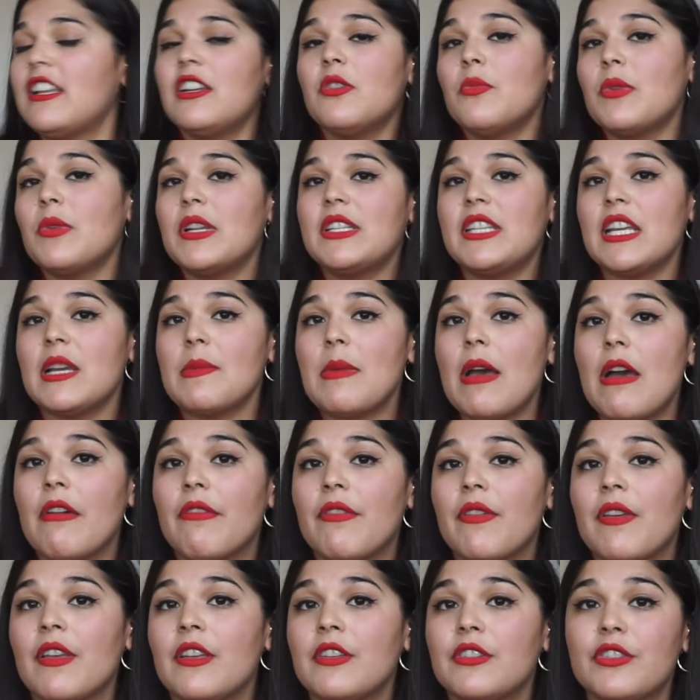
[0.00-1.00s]
didn't want to take them
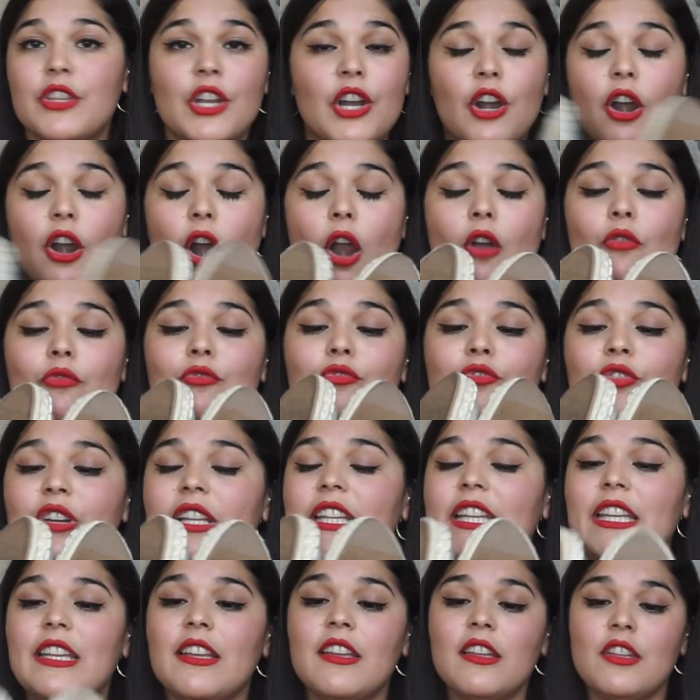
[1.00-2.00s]
off. They're
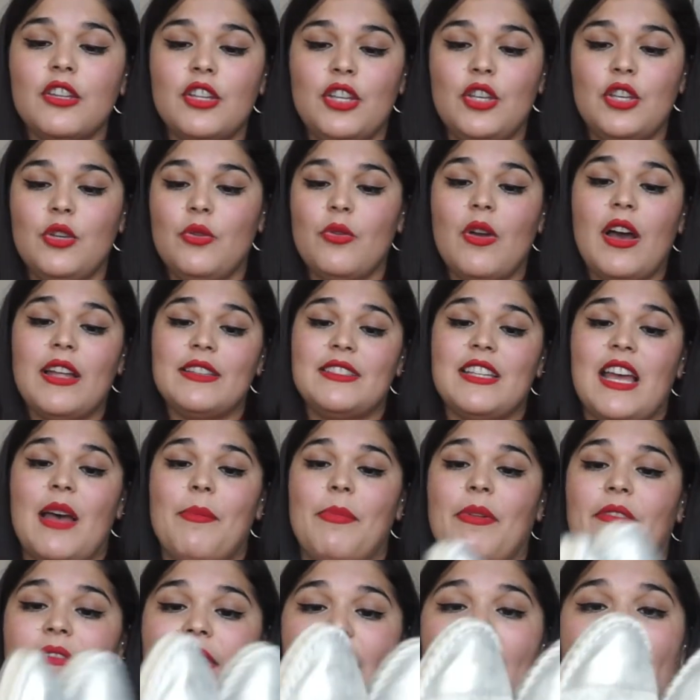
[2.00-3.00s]
really cute on
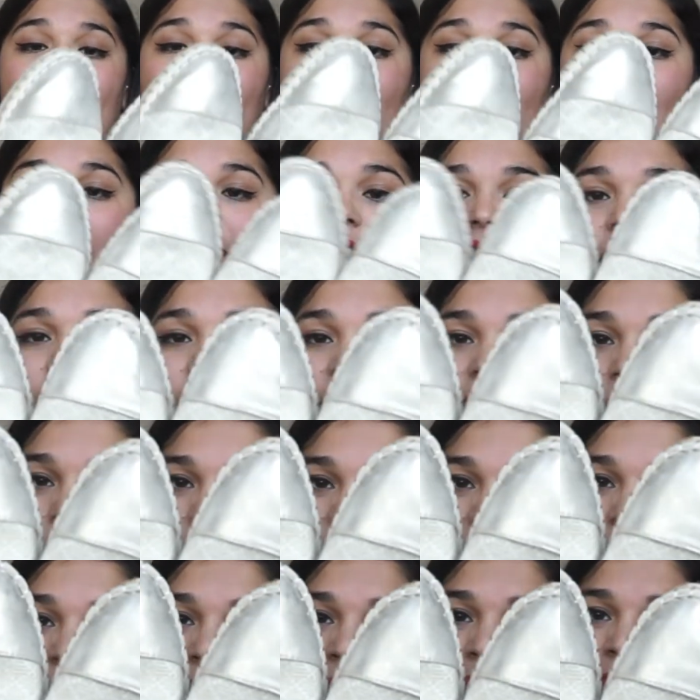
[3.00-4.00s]
top of that. Like, come
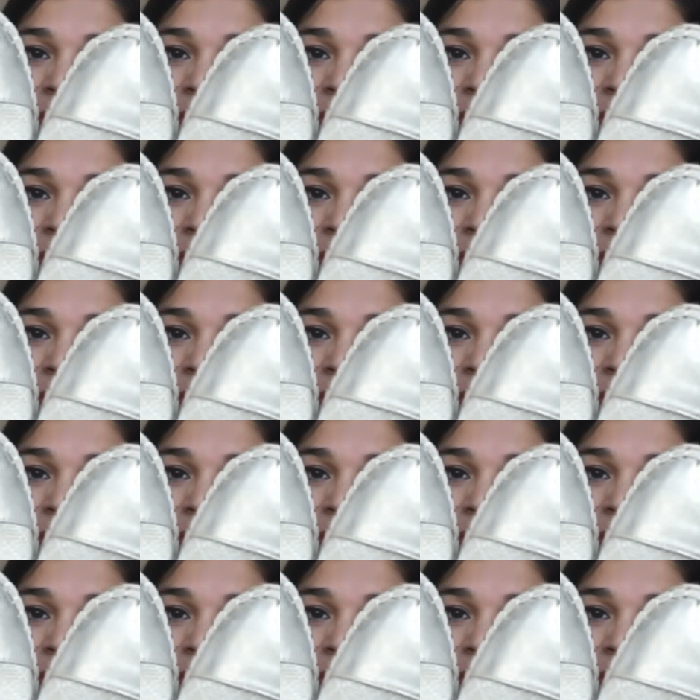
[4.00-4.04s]
on.